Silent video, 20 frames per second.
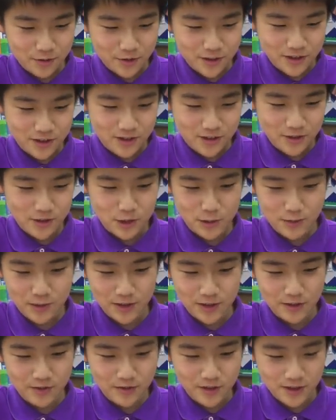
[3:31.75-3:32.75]
which is also
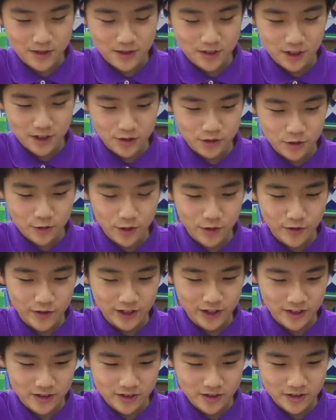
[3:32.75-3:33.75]
spinning these 2 other
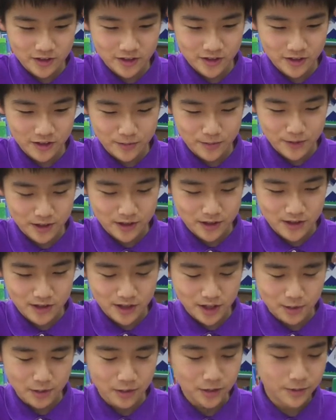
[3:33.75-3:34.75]
gears to make it
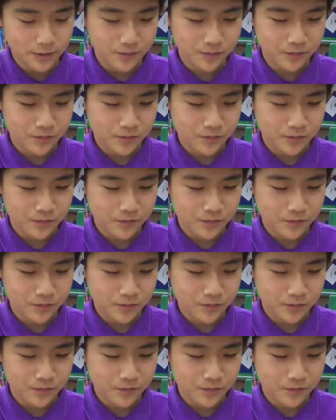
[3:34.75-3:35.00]
stable.